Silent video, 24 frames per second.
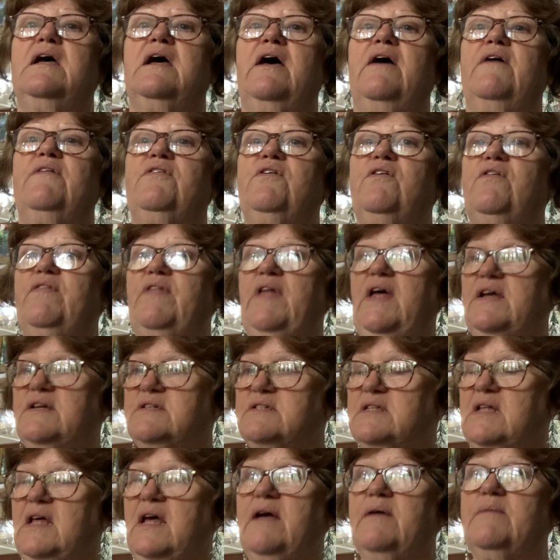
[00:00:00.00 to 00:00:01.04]
I thought that's
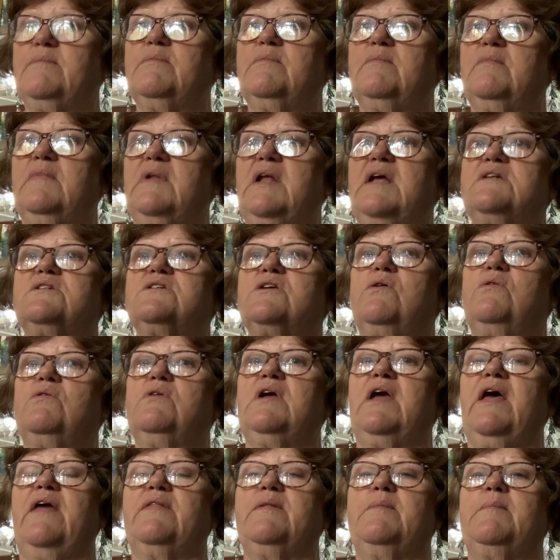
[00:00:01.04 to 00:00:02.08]
that. Let's go and
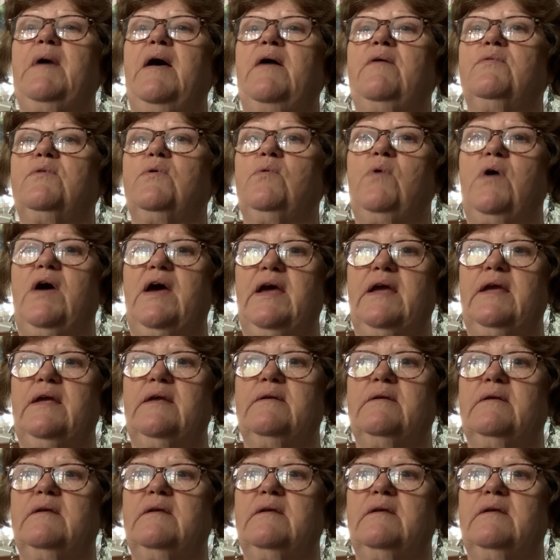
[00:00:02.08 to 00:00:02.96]
get them out of the way.